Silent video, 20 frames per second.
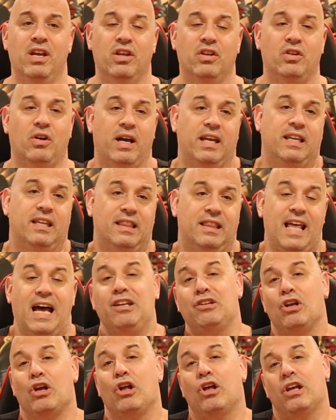So I,
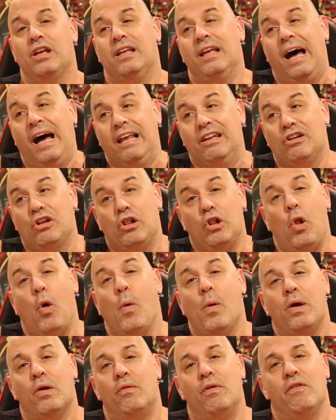that's a, as
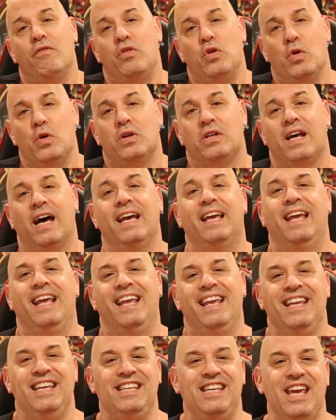glowing a review as I
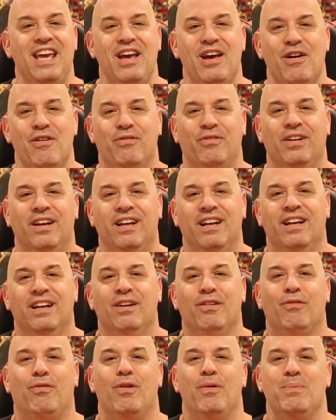can give
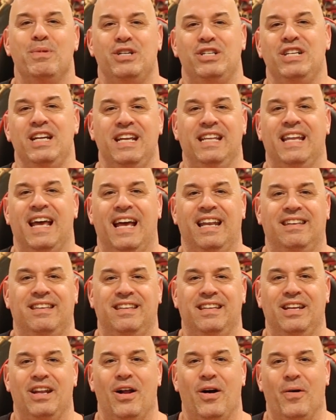for a machine
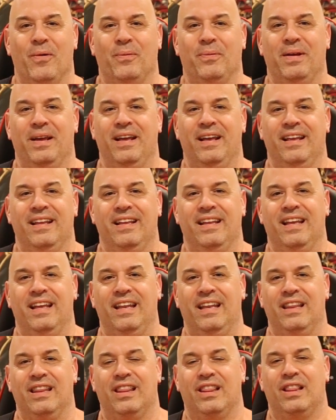that, you know,
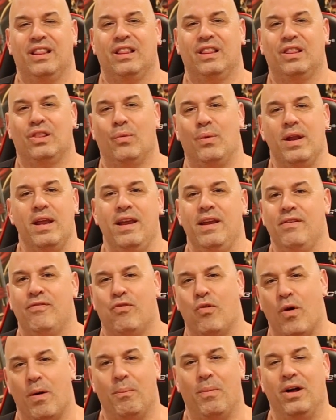in three,
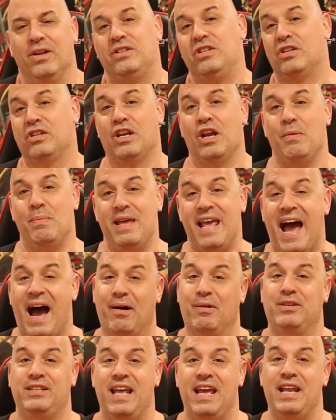four months is going to be
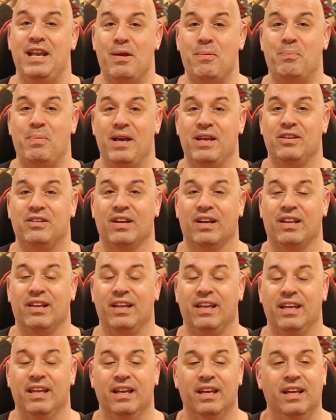outdated
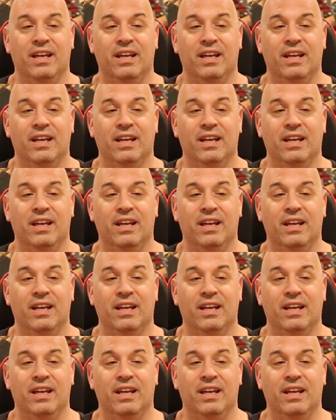basically.